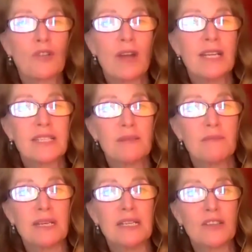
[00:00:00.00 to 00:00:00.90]
grains and
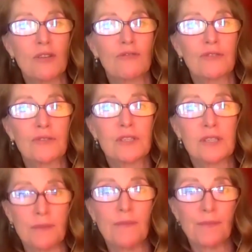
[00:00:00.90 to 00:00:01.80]
beans, whole
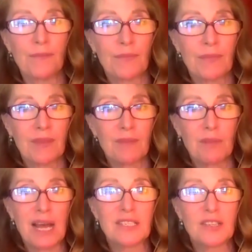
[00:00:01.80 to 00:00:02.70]
foods,
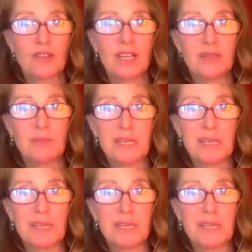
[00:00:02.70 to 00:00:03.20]
plant. Uh,